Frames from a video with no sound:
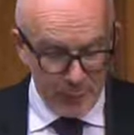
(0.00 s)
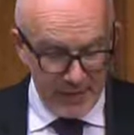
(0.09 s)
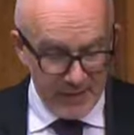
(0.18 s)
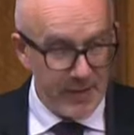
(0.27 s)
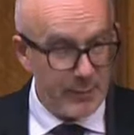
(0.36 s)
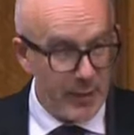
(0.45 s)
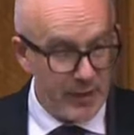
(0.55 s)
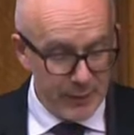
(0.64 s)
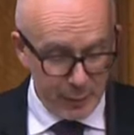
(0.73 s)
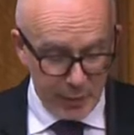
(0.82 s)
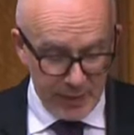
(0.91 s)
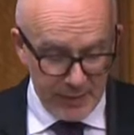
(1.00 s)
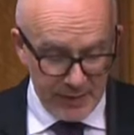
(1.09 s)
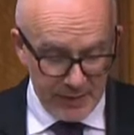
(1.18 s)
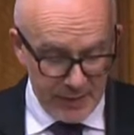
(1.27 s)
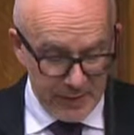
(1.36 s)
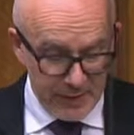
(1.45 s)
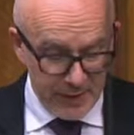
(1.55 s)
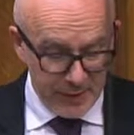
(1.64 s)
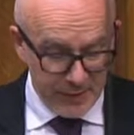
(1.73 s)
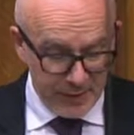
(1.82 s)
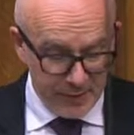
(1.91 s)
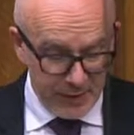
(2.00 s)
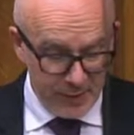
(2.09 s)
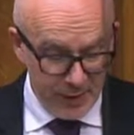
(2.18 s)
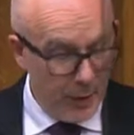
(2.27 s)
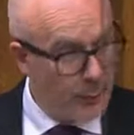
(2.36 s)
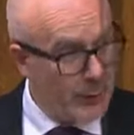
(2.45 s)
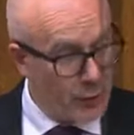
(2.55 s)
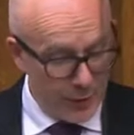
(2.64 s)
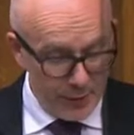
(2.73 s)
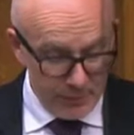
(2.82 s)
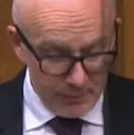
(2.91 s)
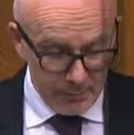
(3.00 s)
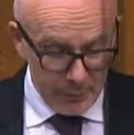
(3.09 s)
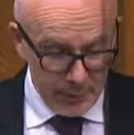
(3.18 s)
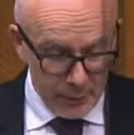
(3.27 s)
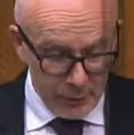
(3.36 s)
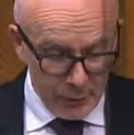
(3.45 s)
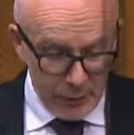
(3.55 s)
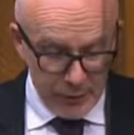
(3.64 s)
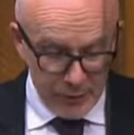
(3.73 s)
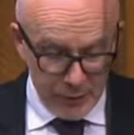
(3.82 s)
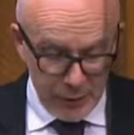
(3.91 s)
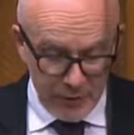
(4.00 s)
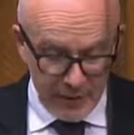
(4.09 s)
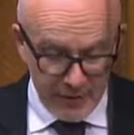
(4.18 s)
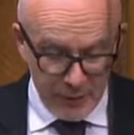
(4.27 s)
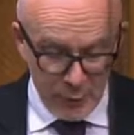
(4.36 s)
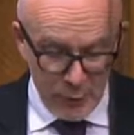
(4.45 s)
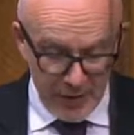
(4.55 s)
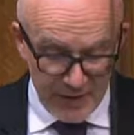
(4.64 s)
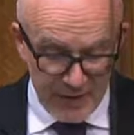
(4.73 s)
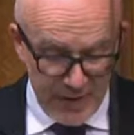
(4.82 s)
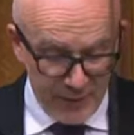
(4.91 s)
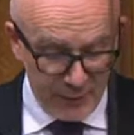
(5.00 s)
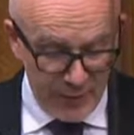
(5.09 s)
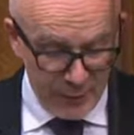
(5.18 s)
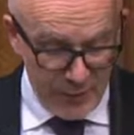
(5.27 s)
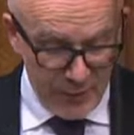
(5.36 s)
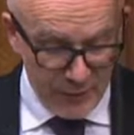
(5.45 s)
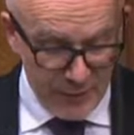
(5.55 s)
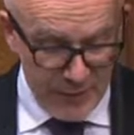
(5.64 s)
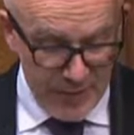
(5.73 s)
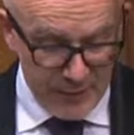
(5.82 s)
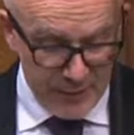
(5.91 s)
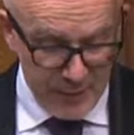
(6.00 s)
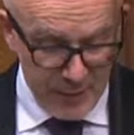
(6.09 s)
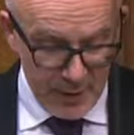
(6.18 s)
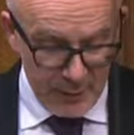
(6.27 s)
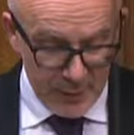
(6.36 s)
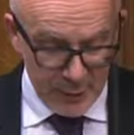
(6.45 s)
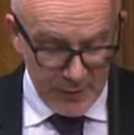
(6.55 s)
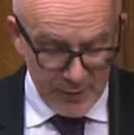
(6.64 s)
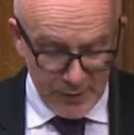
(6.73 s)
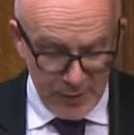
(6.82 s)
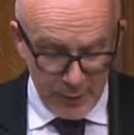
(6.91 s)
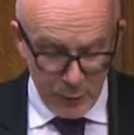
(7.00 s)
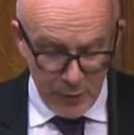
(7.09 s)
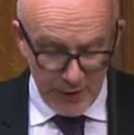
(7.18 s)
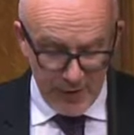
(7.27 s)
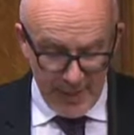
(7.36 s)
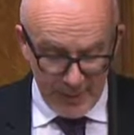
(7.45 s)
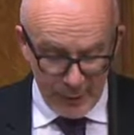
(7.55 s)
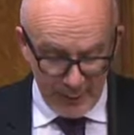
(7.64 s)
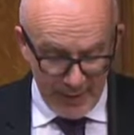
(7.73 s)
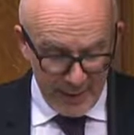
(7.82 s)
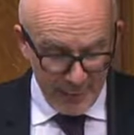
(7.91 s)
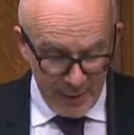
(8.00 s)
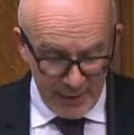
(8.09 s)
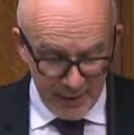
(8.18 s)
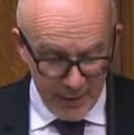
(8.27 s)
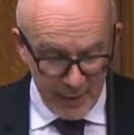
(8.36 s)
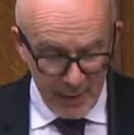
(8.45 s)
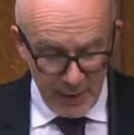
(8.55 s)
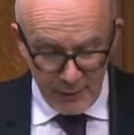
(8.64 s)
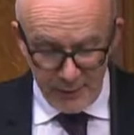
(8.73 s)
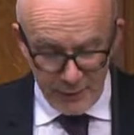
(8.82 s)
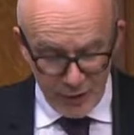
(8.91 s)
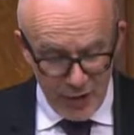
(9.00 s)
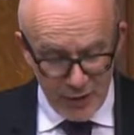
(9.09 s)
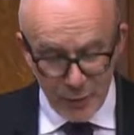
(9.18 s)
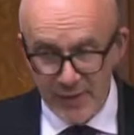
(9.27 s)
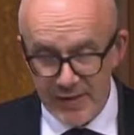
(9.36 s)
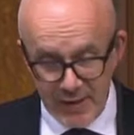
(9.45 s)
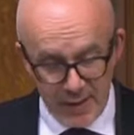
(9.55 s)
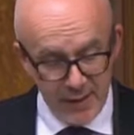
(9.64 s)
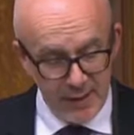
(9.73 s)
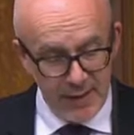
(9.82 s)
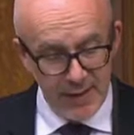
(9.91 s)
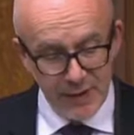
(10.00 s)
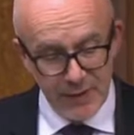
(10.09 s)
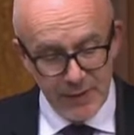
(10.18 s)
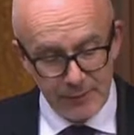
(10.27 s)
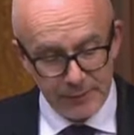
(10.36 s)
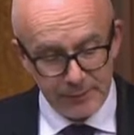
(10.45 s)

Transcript: beating by this Prime Minister and his Health Secretary, and we got it. Not only has the UK seen the worst death rate per 100,000, but it's also seen the worst economic impact of G20 nations.